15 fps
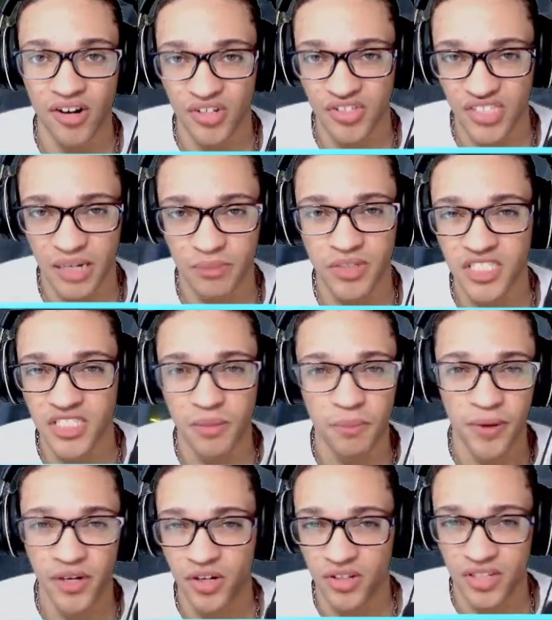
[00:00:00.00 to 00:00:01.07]
time, just
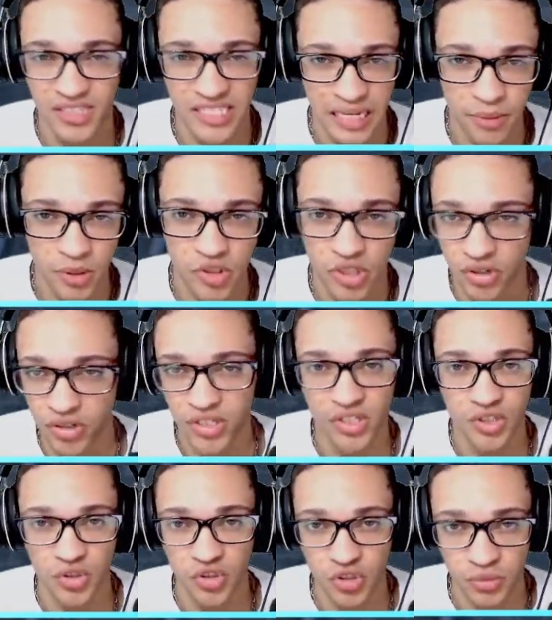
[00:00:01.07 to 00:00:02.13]
depending on the timing, which I'll get into
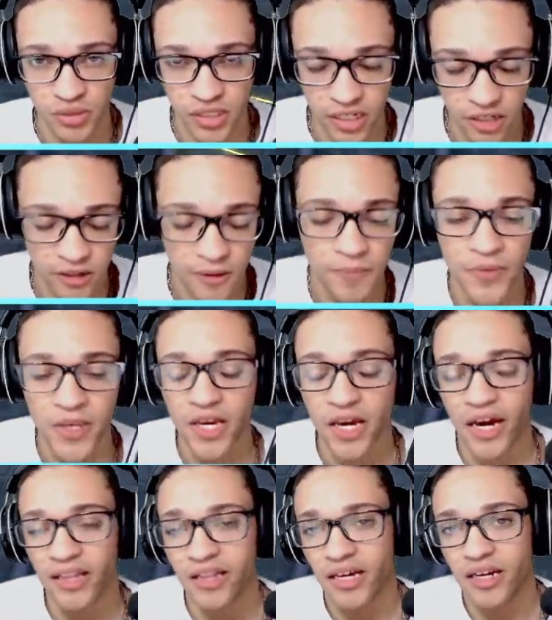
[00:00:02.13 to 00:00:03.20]
in a little bit later.
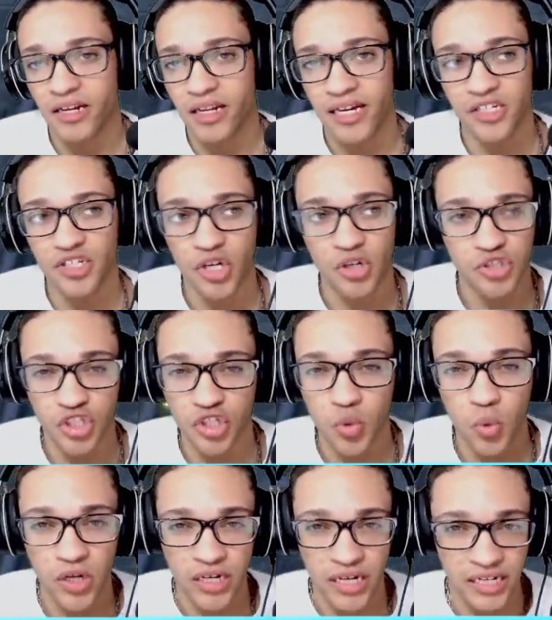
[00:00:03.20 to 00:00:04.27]
And then like, so you want
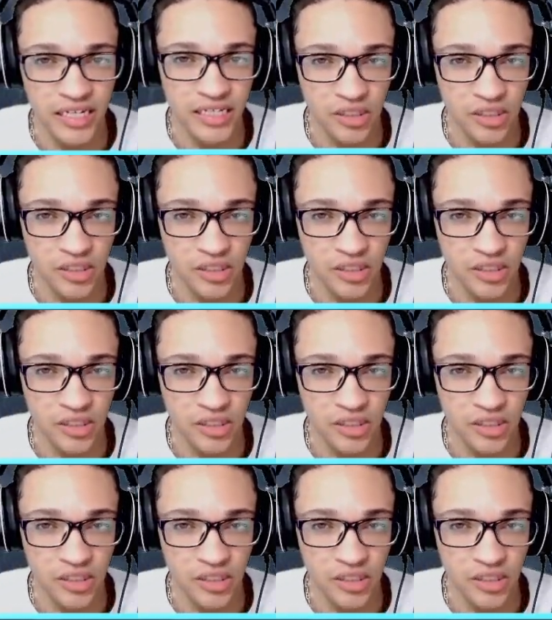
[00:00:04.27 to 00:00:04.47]
to kind of get the